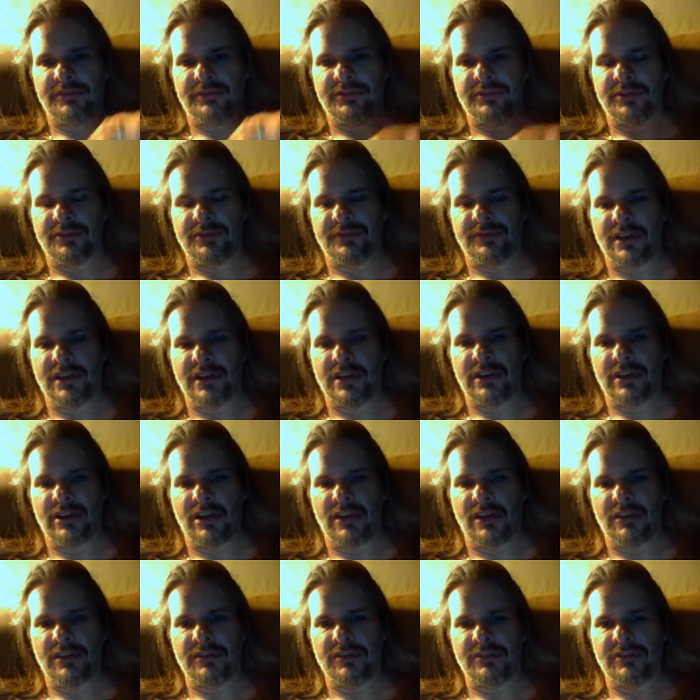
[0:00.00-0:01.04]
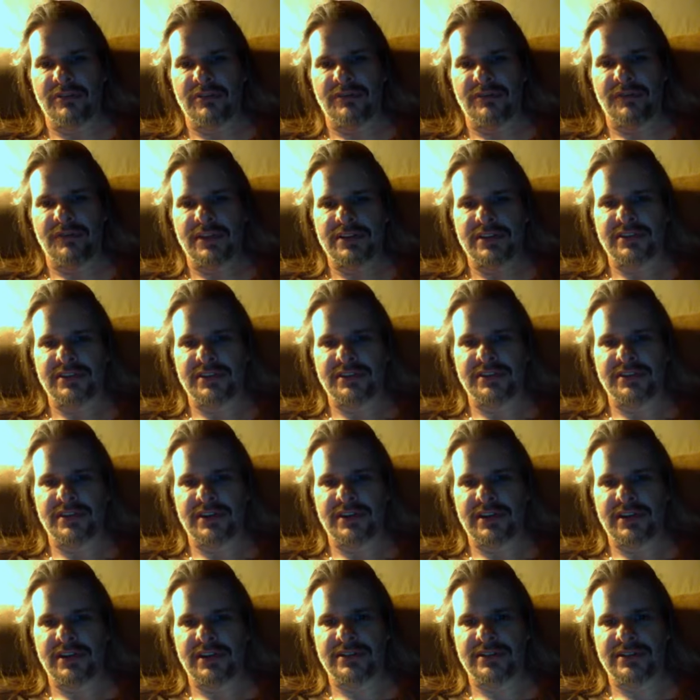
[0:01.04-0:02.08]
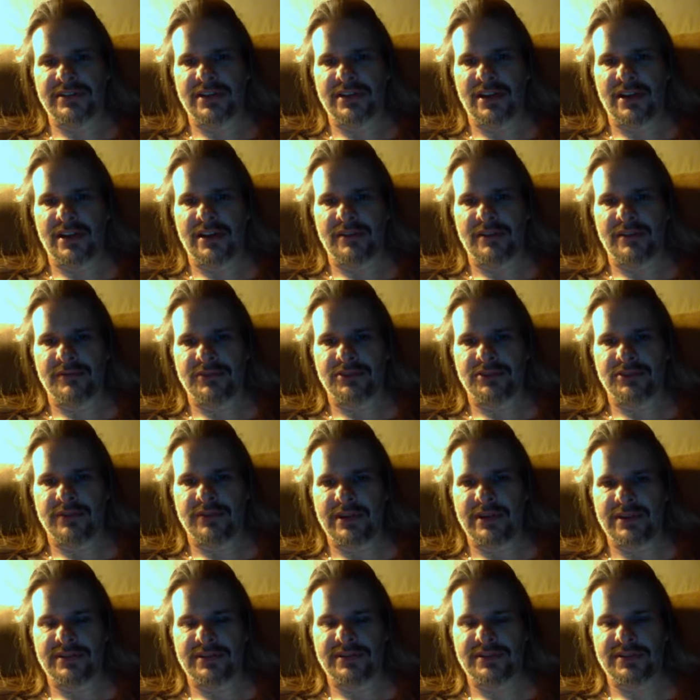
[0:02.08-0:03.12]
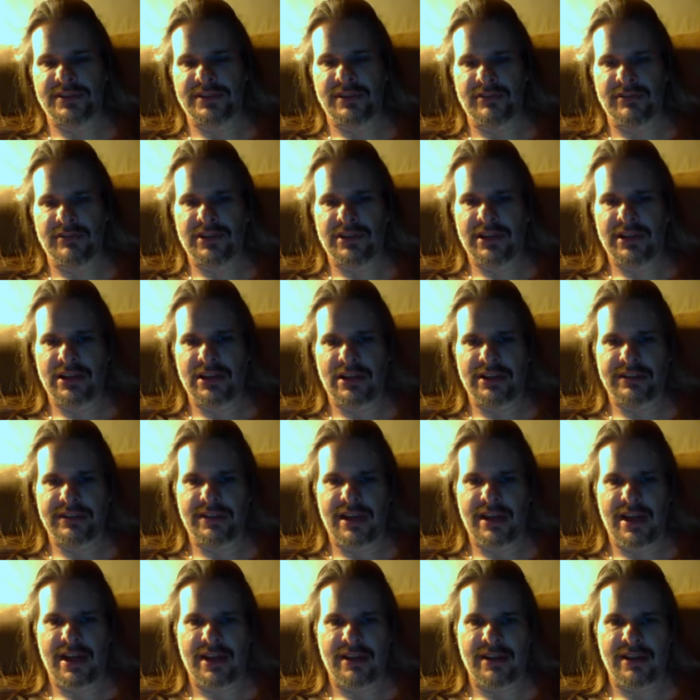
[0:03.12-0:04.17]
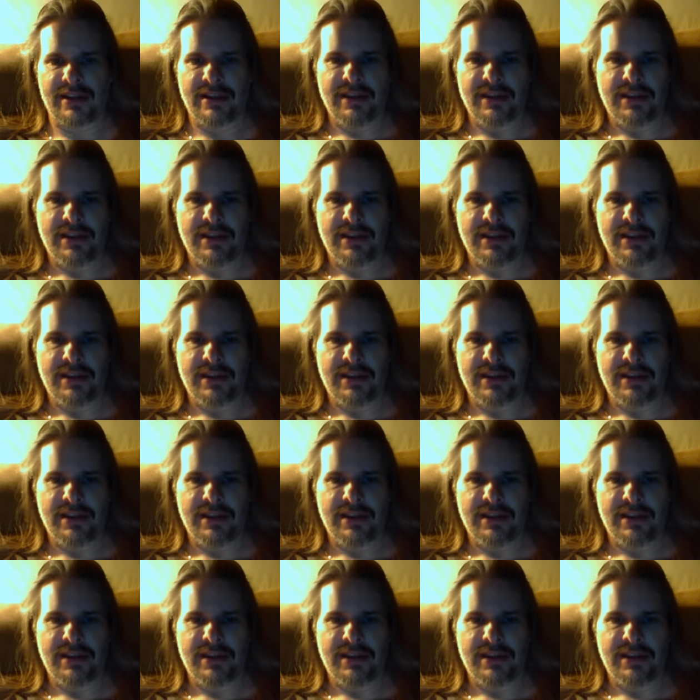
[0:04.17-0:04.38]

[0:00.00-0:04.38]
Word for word: to fill in all to fix the city's uh, streets and everything like that,